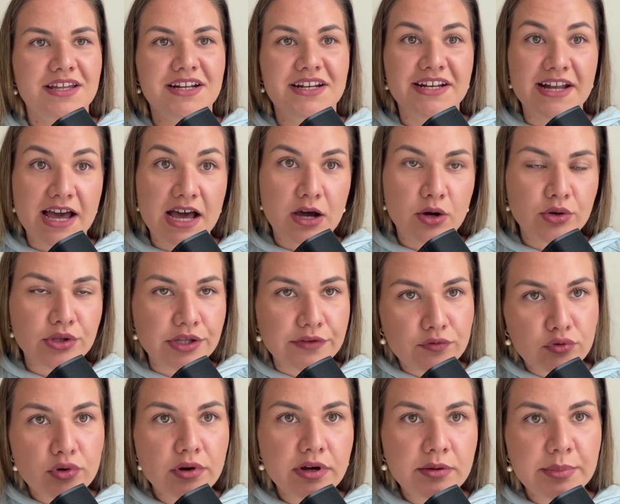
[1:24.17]
Now, if
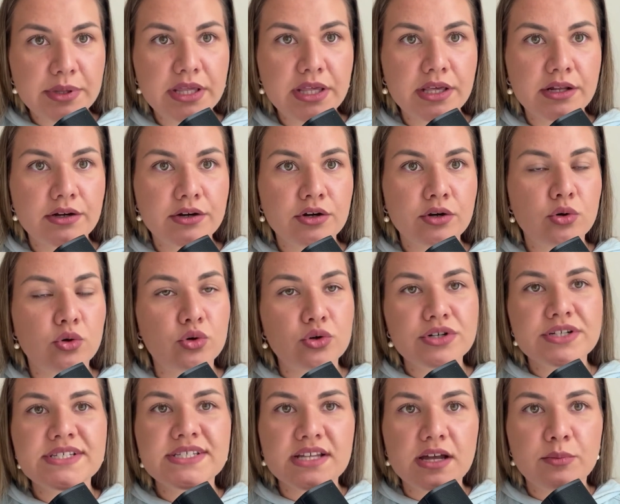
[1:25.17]
you're a beginner or
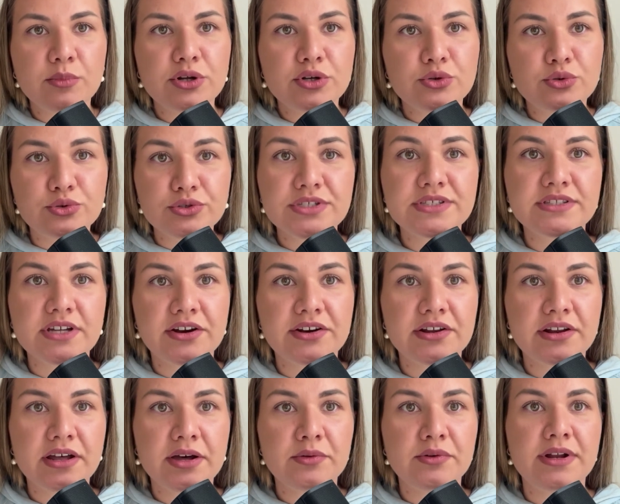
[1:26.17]
someone who started
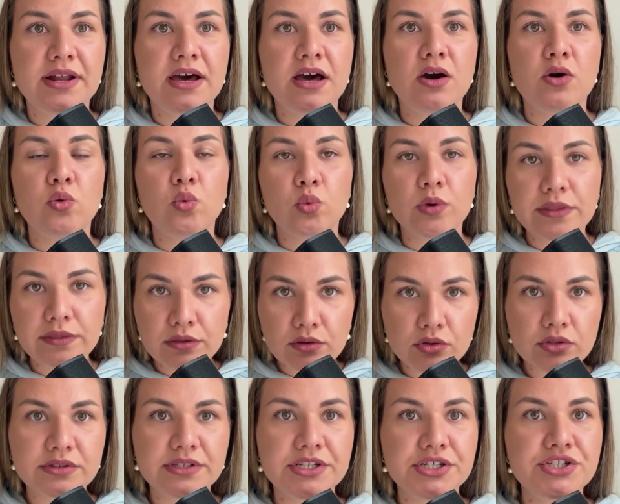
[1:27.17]
out now with
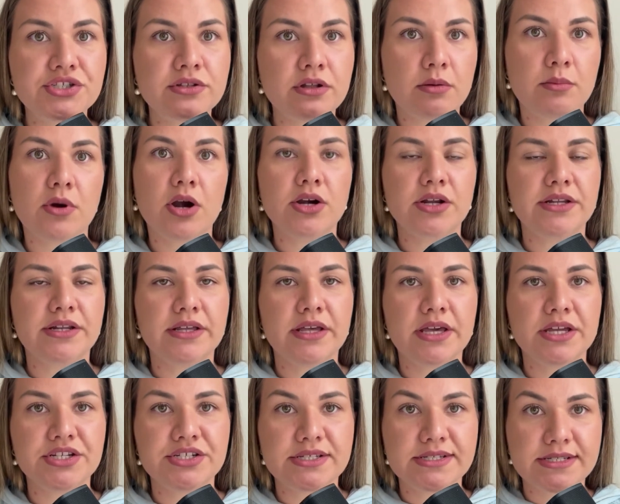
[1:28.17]
your digital marketing
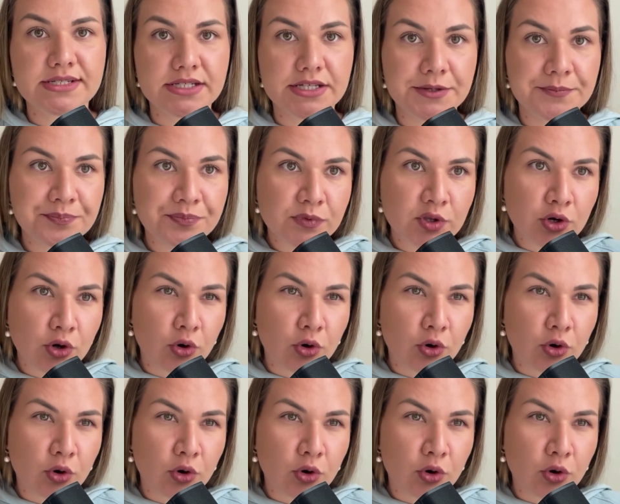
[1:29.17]
agency